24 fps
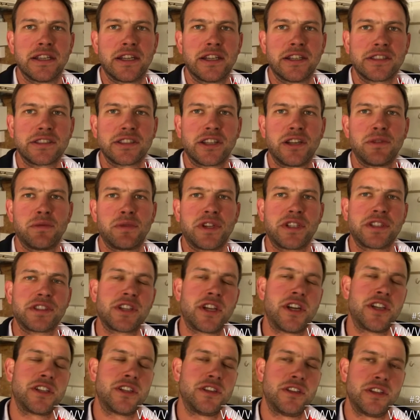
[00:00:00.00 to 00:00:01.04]
decided when I
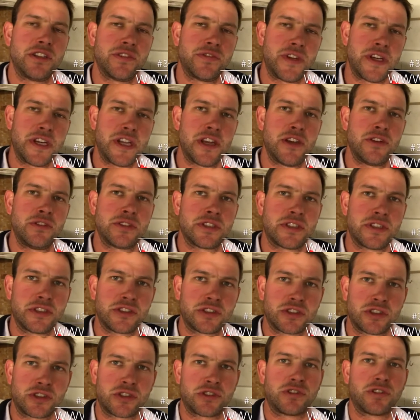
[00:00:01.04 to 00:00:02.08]
started doing these videos, and I
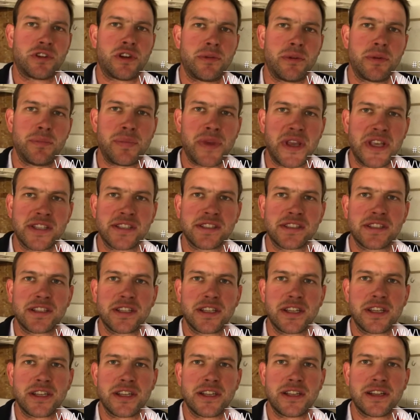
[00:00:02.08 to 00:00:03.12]
try my best
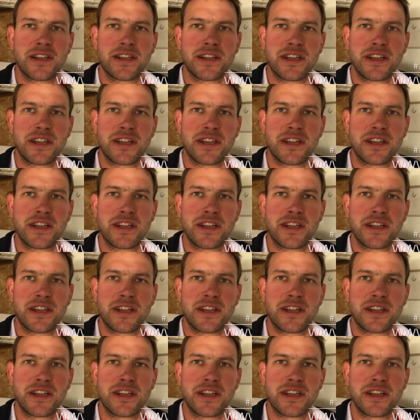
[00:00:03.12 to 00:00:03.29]
to